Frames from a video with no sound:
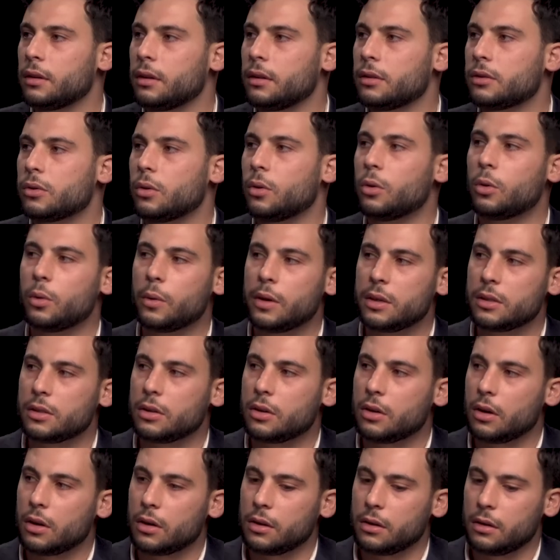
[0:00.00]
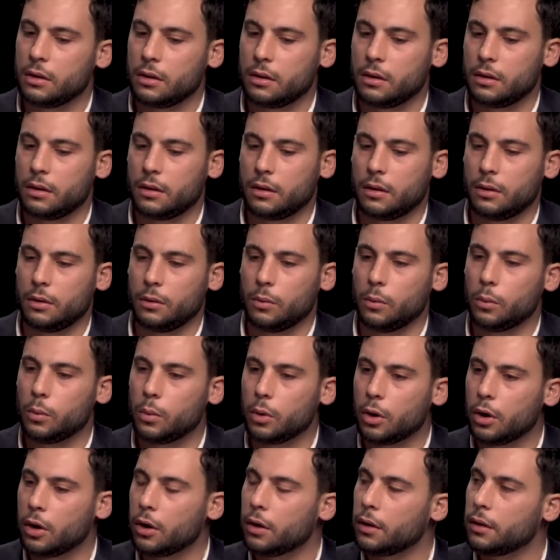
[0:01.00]
It's always got
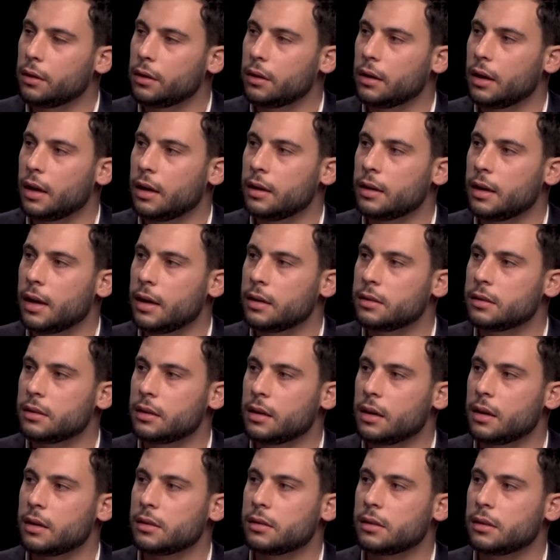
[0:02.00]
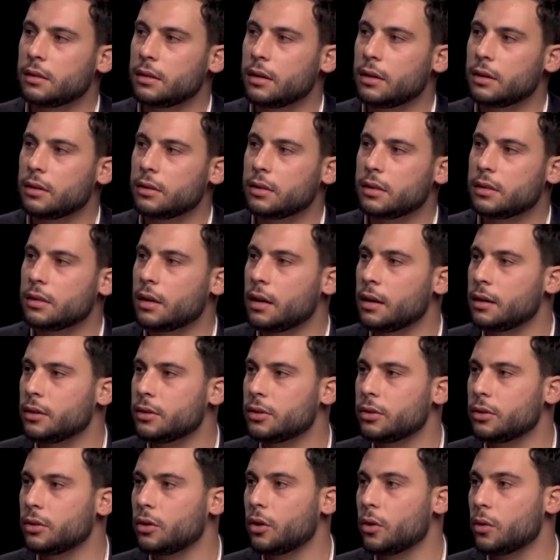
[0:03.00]
worth, and as the asset that it's tied
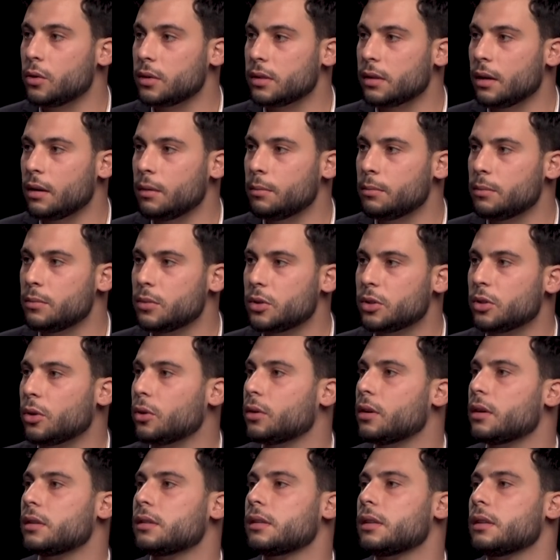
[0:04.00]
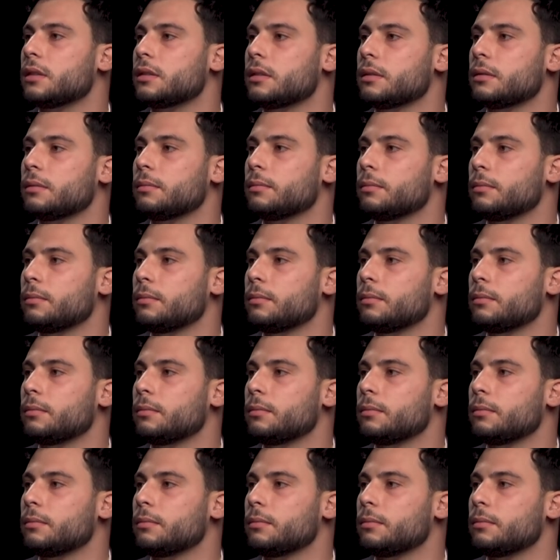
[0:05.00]
to goes up, so does it.